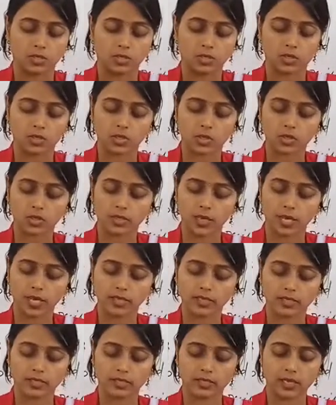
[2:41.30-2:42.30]
shots
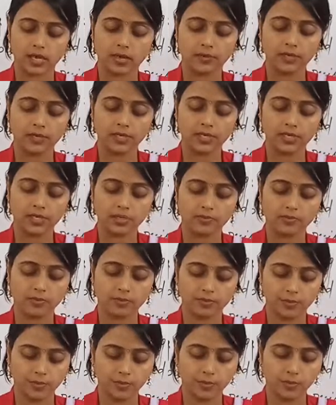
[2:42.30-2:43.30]
as I will need
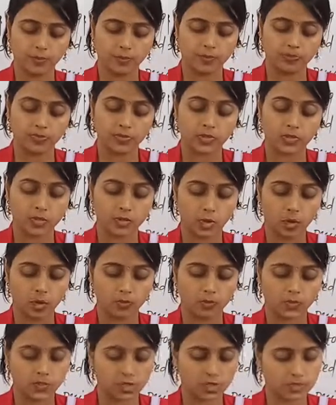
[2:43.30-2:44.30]
from you,
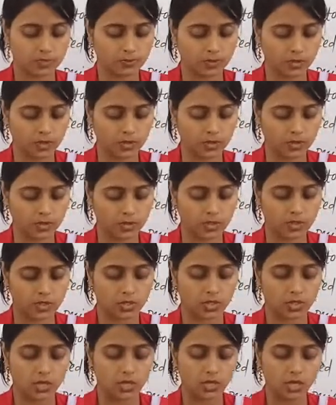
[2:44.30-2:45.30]
Tom, just because
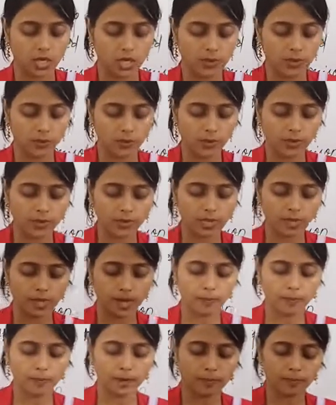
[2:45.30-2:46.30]
you have only a
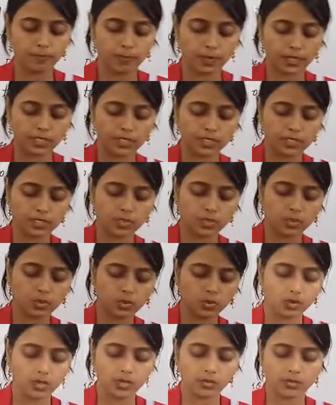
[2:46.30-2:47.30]
couple of projects at
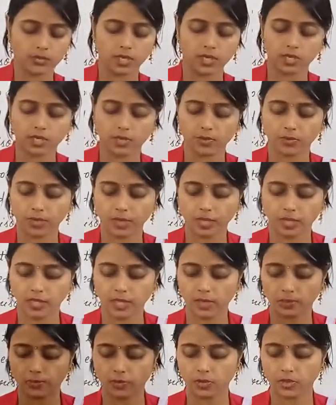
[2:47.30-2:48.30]
school. You think you can
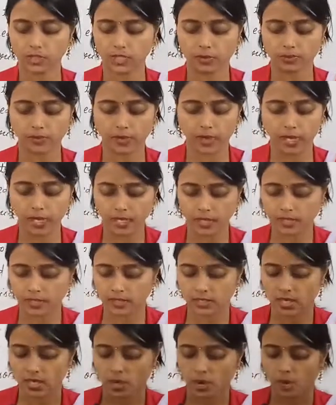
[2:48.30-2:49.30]
give yourself
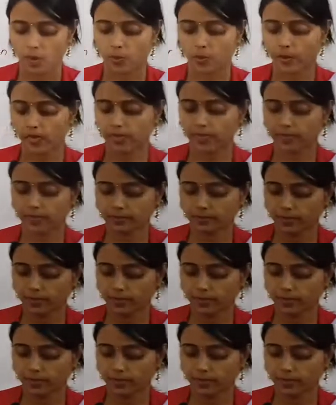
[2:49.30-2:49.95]
A's. Well, let